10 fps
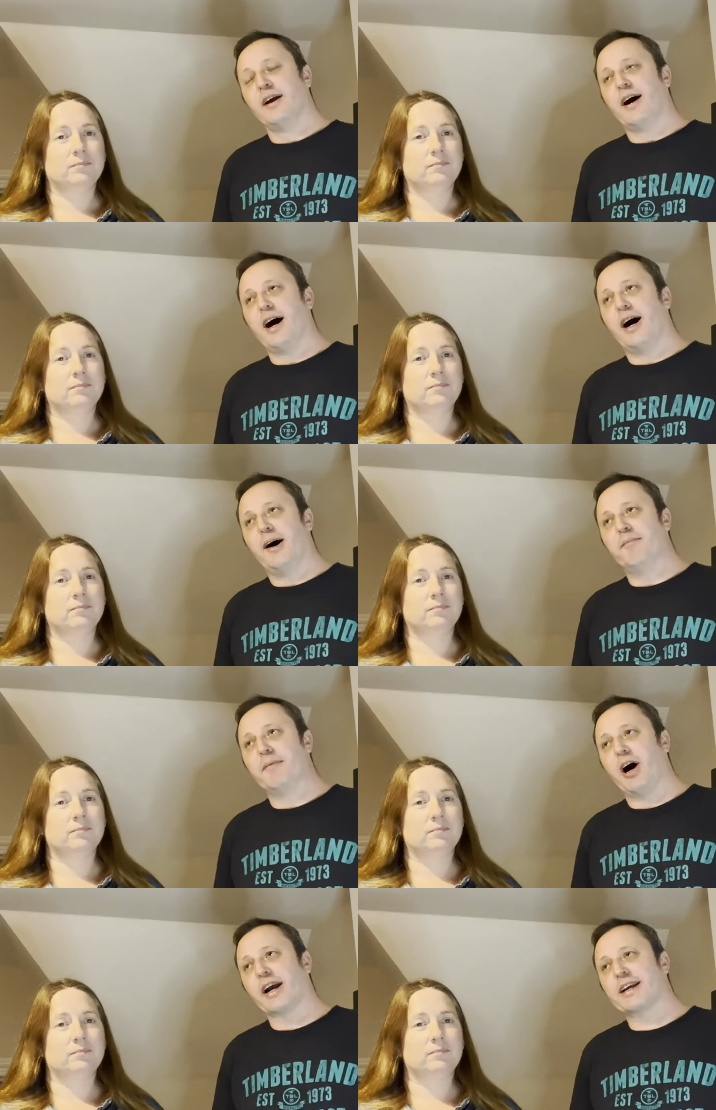
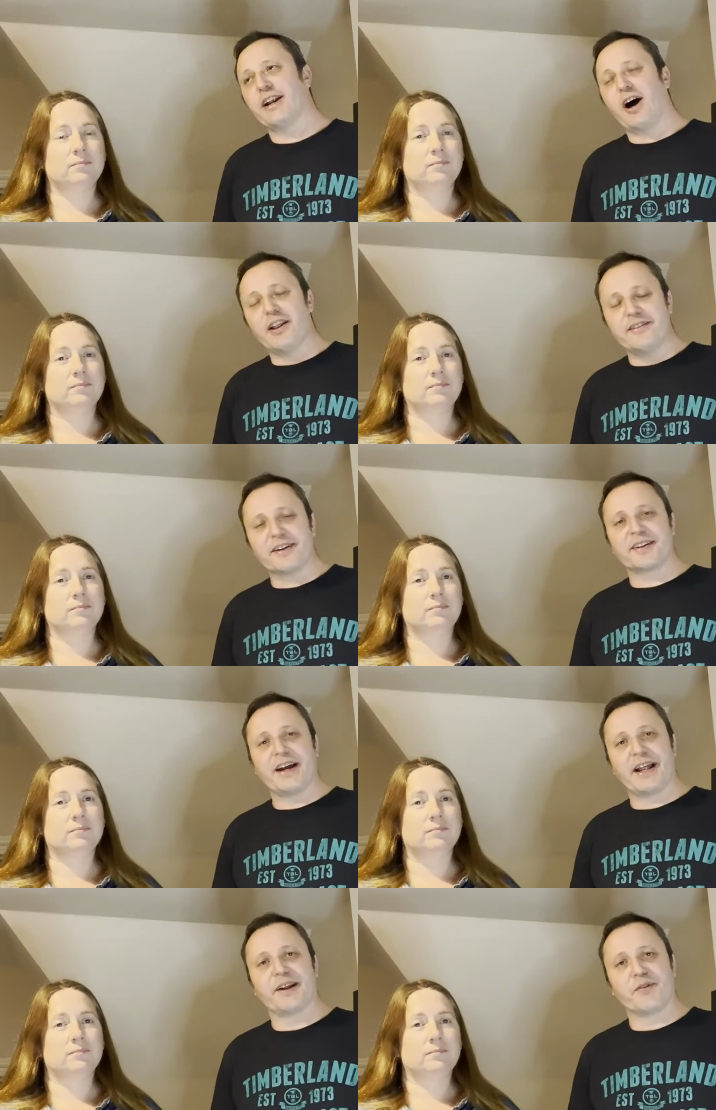Speaker 1: um, I can
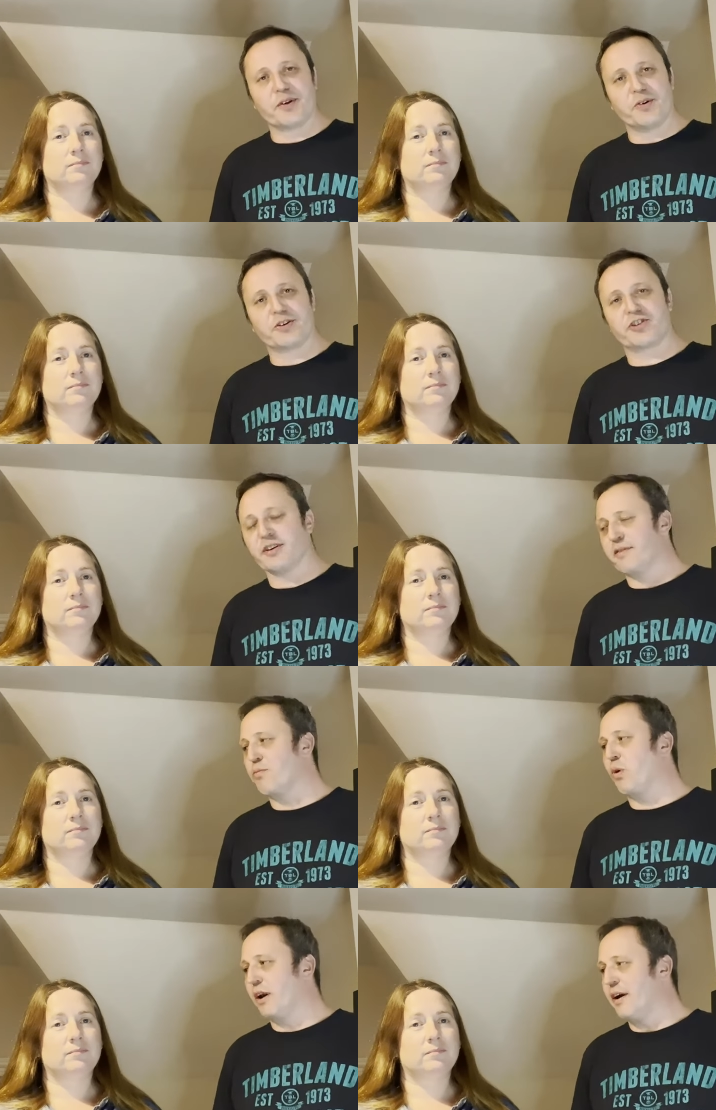understand it with auctions
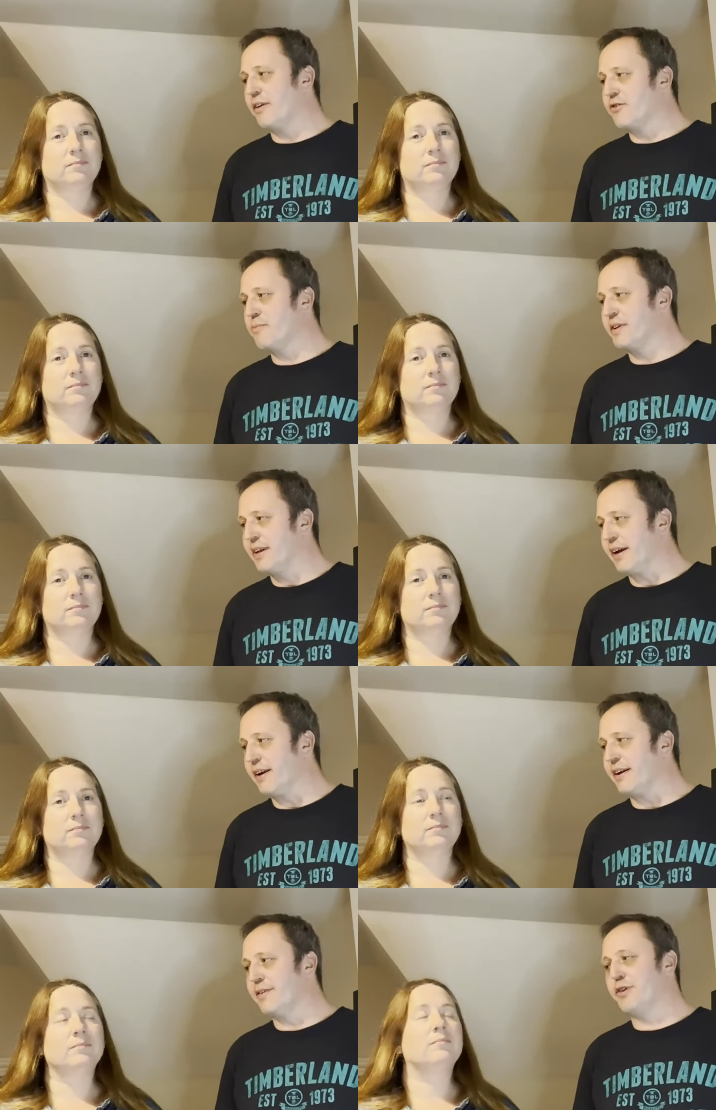
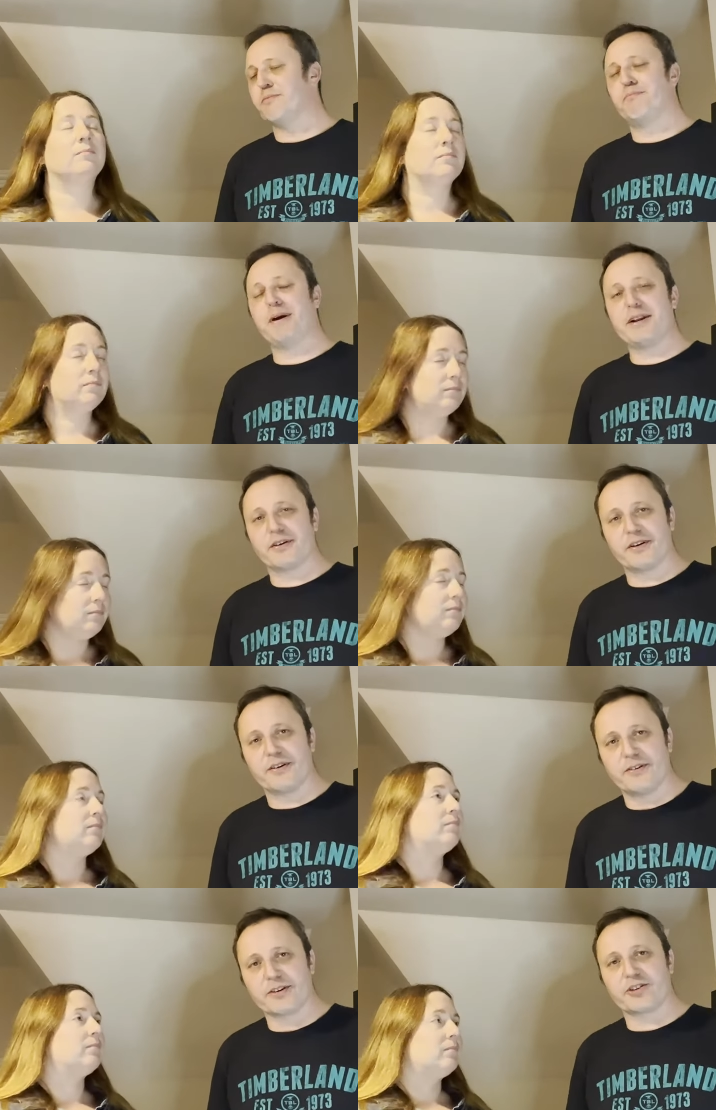100%. If you bid mm. on an
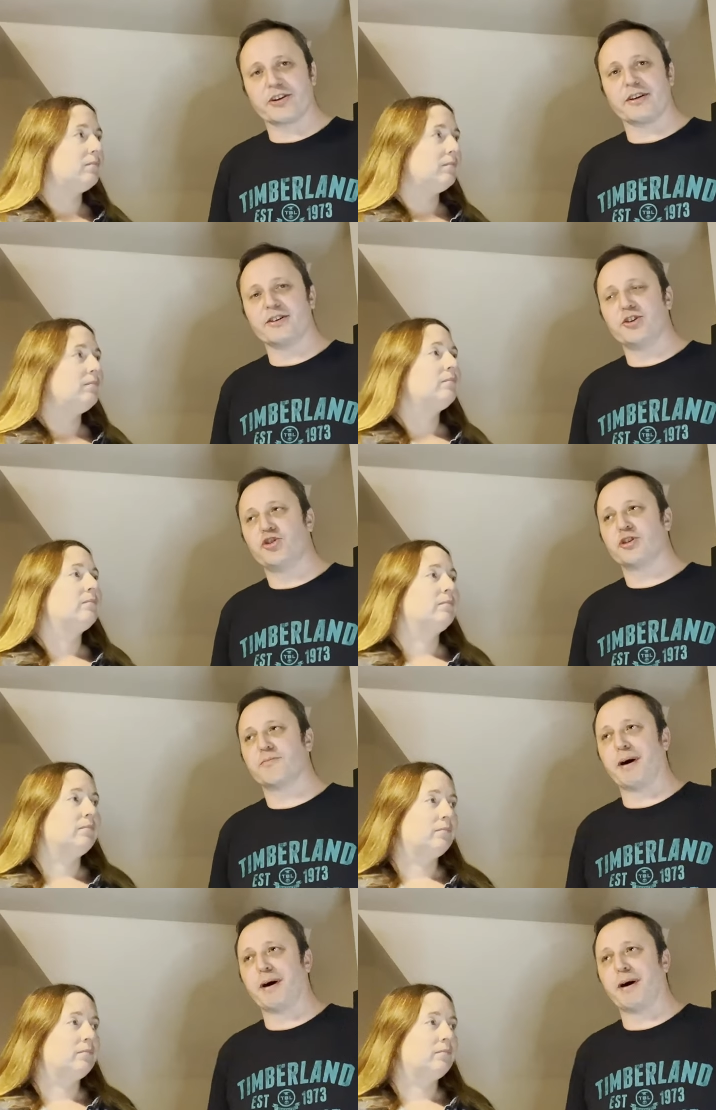auction, you should